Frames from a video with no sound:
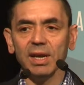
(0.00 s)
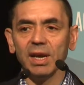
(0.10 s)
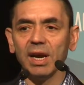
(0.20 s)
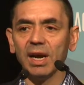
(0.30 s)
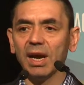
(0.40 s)

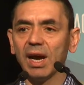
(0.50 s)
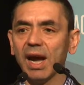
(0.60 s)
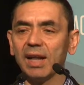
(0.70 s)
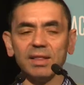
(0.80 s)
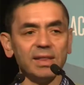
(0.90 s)

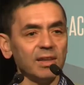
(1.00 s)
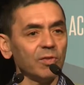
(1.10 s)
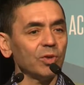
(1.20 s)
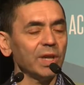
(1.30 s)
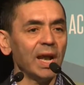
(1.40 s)
And this
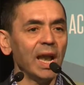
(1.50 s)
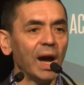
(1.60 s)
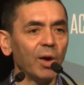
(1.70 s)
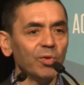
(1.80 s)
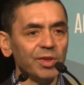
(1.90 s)
would
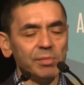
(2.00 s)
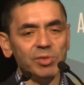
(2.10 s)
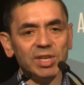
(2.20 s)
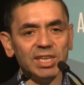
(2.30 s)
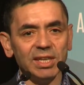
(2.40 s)
allow, with the
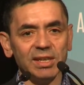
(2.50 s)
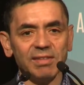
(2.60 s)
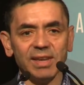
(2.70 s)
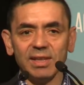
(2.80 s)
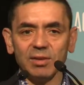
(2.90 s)
mutation in the
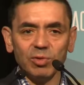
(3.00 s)
center,